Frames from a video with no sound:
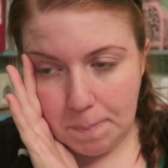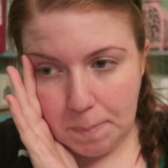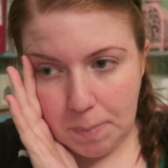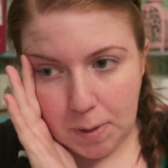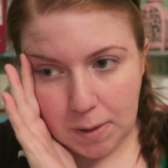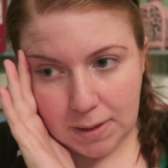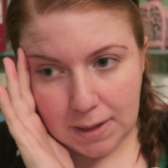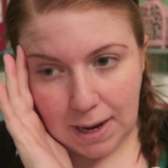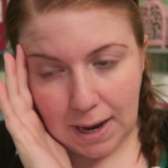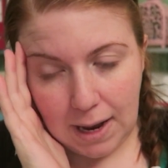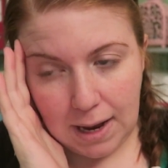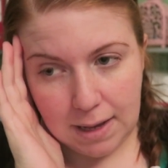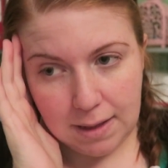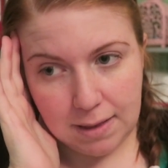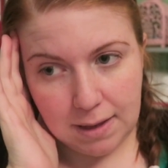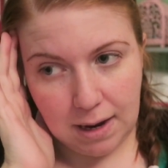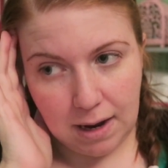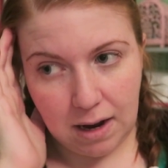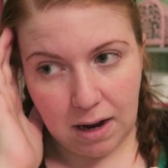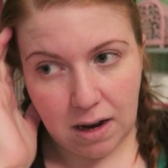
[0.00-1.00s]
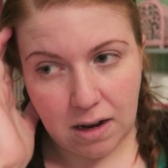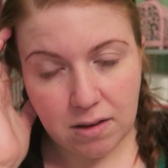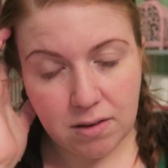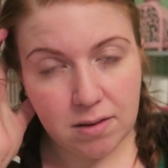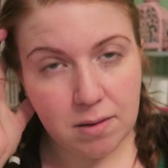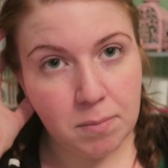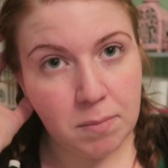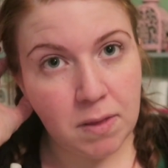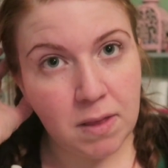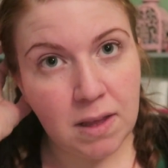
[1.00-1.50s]
But there are
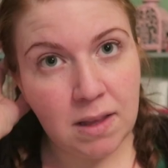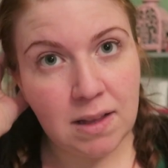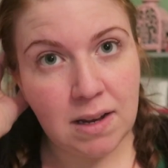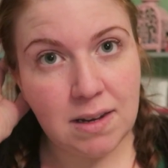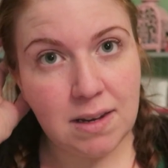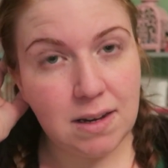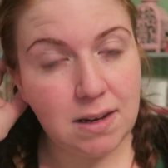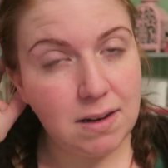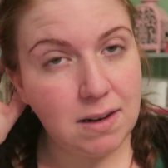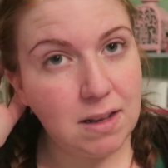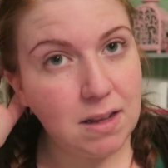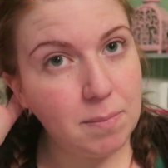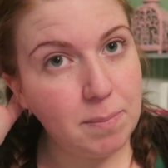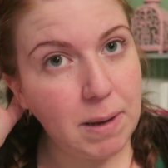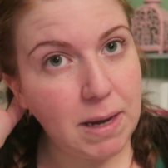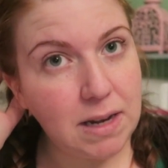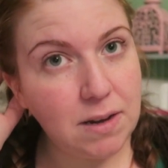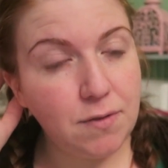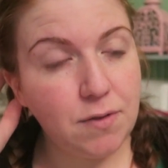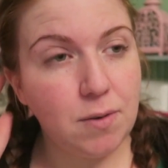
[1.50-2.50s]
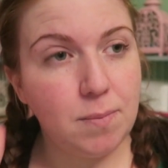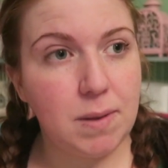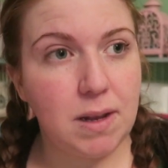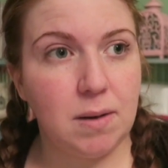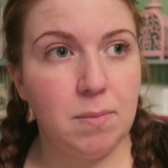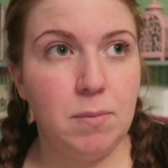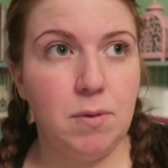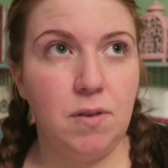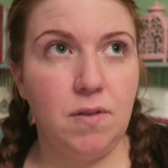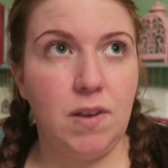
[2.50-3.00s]
some things I didn't expect from
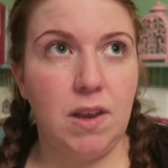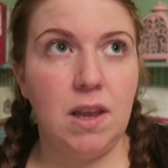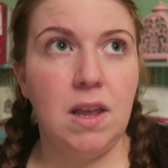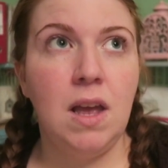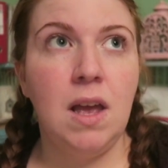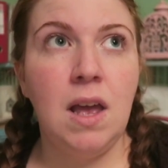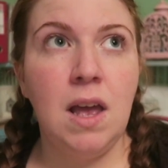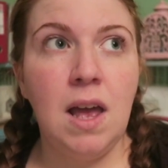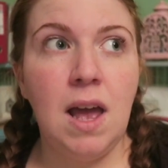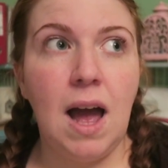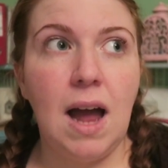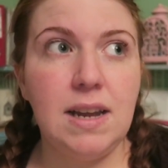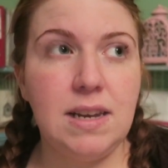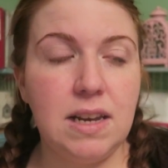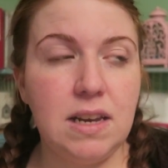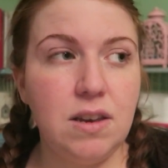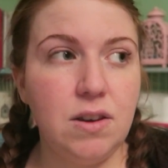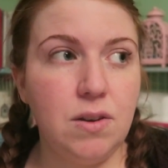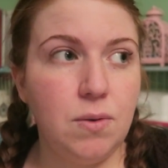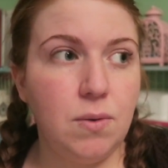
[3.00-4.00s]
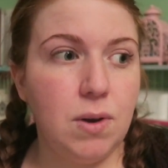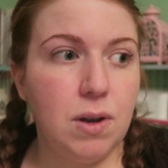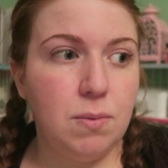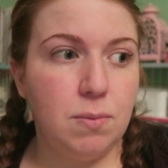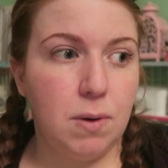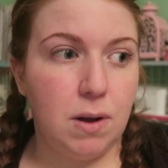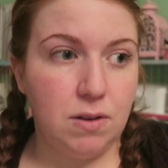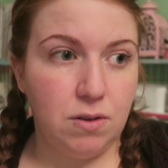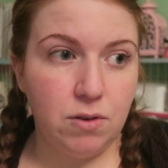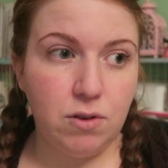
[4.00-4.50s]
that movie. I didn't know it
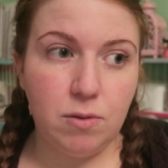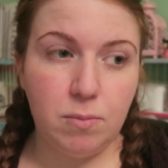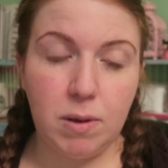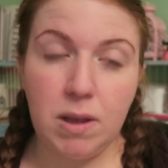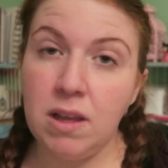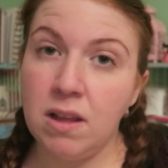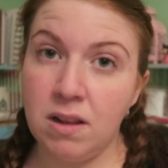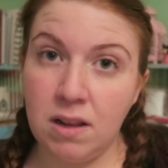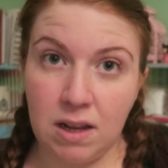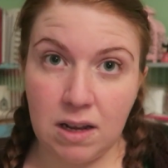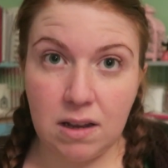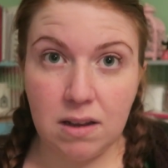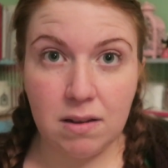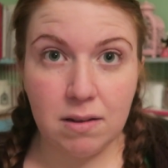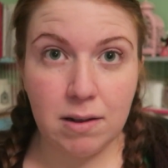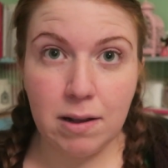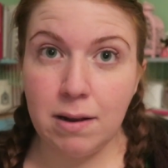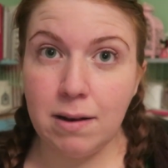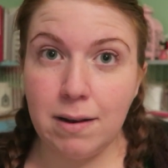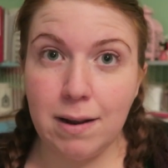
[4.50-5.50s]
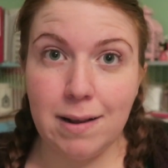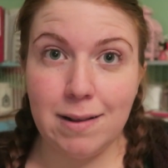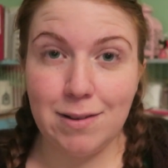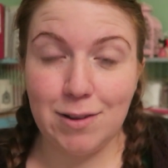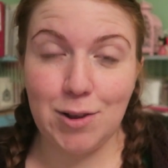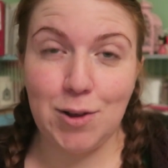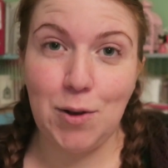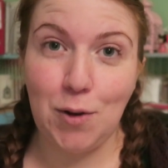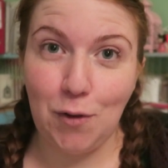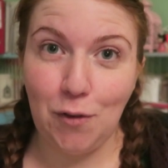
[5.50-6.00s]
was going to be like,
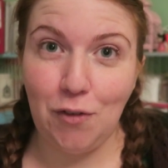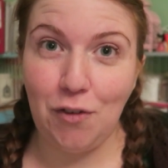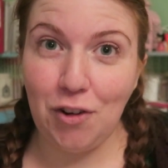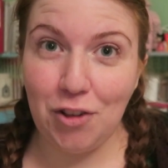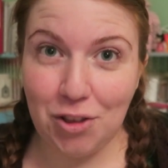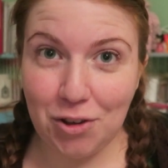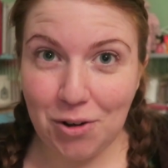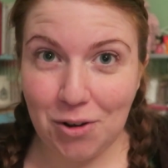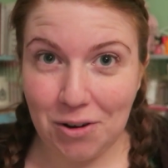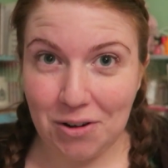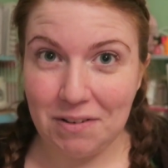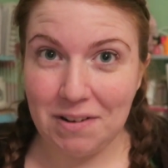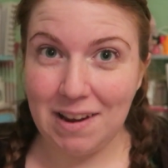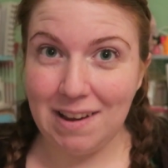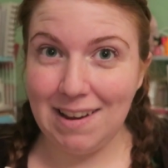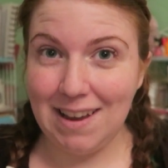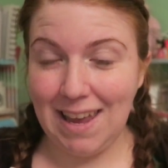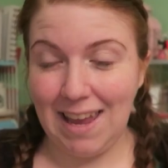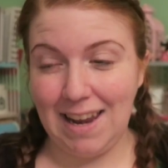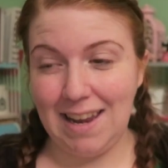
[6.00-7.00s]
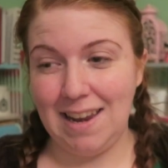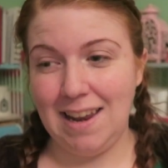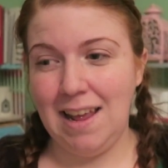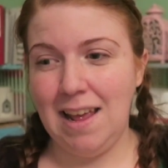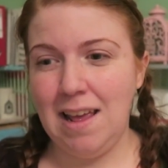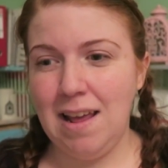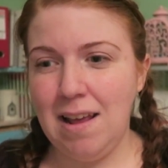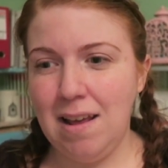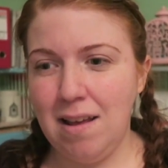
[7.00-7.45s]
let's go for the gory again.